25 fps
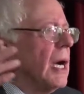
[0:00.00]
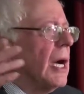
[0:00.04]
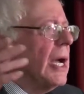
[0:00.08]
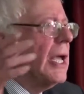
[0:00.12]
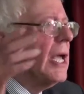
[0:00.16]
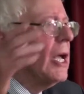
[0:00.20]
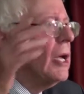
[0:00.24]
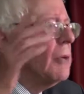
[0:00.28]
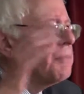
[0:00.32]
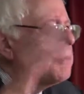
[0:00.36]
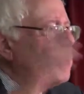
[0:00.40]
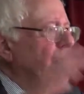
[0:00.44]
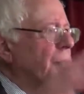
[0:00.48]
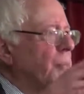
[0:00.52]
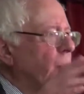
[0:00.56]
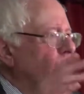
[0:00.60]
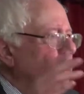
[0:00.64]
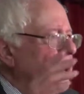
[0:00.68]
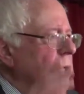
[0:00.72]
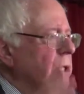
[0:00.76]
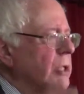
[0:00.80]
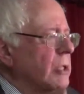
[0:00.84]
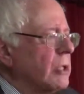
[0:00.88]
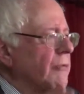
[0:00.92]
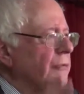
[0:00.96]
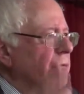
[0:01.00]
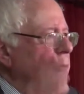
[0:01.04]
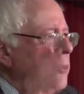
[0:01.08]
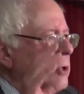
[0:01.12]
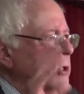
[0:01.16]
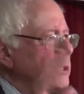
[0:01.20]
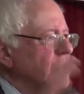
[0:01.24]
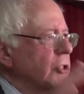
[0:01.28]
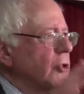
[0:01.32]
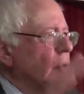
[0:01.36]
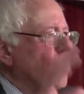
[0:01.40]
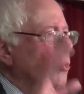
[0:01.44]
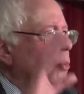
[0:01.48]
I helped appoint the
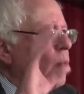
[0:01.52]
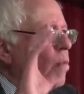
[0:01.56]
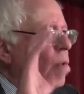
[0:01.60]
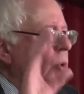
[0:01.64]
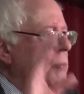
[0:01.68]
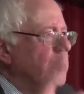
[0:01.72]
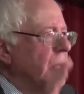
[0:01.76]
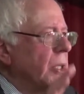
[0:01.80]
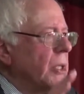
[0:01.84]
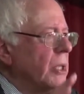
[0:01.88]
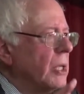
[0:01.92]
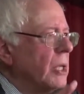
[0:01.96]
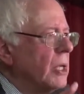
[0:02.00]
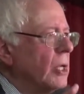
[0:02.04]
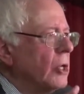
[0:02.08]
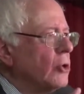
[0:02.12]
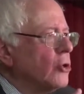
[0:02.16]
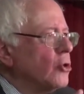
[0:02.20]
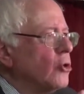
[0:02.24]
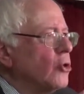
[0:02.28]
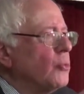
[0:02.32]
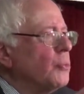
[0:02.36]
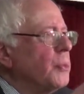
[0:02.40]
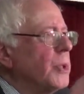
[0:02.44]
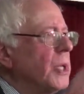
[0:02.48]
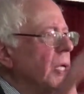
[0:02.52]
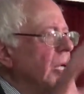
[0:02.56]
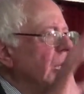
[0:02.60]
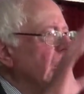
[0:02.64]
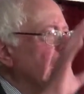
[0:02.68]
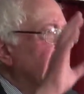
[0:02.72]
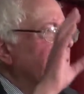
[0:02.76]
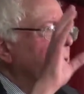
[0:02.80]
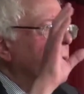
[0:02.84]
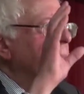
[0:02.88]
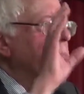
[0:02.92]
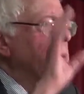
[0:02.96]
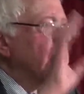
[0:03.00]
first woman to
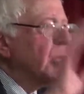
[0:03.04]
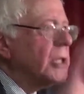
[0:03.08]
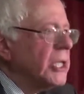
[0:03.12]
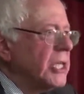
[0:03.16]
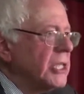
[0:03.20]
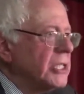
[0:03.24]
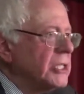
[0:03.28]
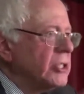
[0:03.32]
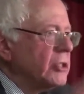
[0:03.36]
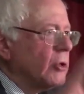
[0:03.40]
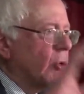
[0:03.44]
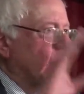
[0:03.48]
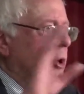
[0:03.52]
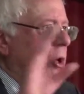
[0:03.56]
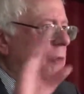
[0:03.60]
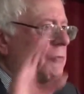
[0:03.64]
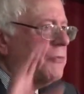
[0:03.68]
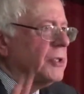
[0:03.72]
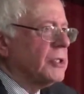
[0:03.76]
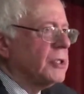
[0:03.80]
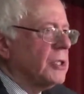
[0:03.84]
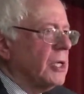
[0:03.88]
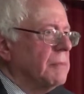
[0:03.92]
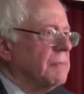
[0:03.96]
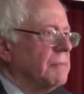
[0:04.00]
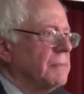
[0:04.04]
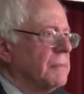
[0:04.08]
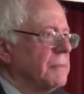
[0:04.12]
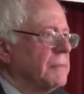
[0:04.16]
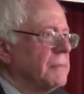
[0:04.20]
be a police officer.